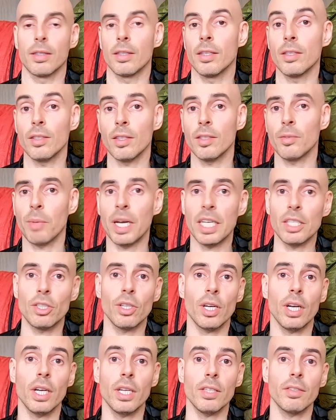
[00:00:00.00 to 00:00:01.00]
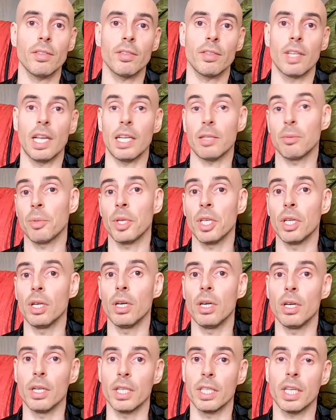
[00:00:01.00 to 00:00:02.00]
This is my choice. Let me
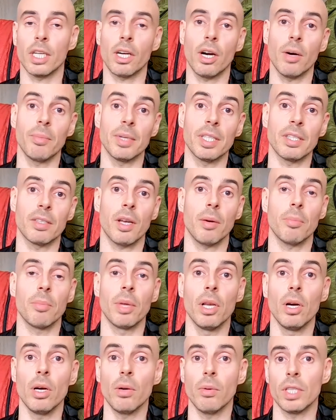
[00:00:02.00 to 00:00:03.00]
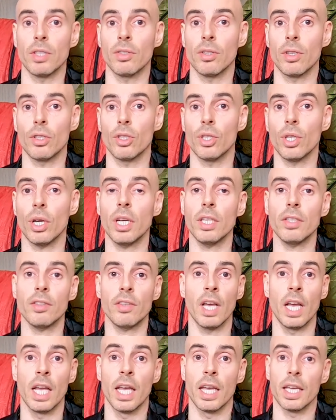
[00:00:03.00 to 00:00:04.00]
know in the comments down below what's your
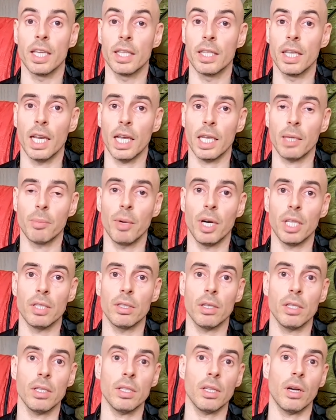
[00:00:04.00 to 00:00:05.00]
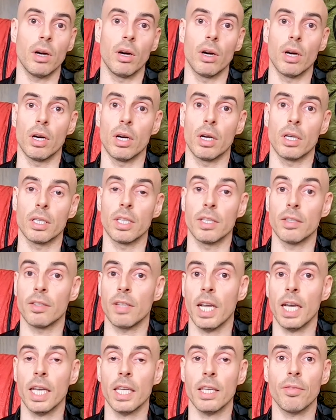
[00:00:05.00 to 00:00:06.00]
choice. Hit the like button or
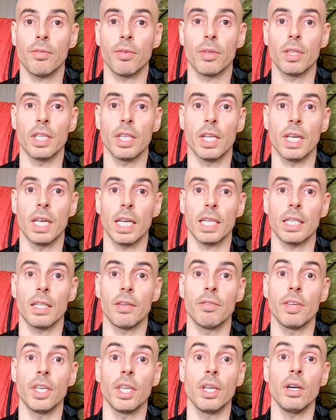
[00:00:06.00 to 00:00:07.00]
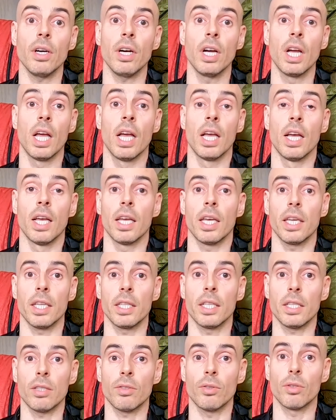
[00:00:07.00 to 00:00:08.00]
dislike if you didn't like the video.
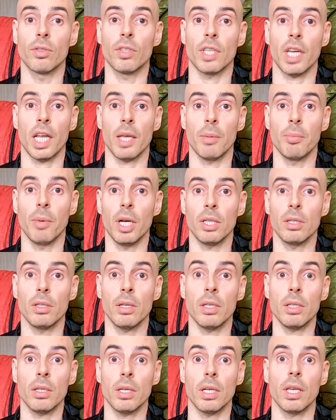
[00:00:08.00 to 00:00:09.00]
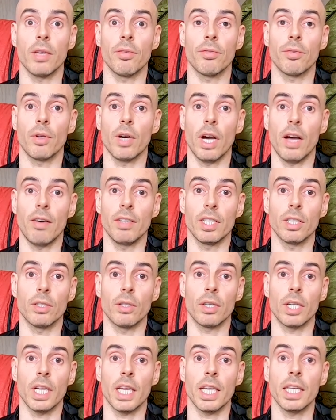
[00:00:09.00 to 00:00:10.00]
Hit the subscribe button if you haven't
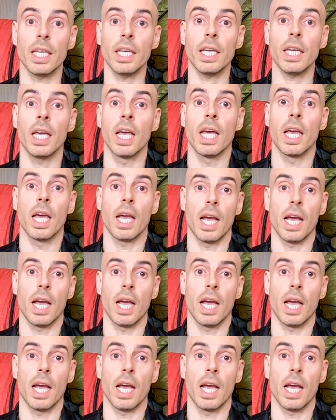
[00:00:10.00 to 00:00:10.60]
already,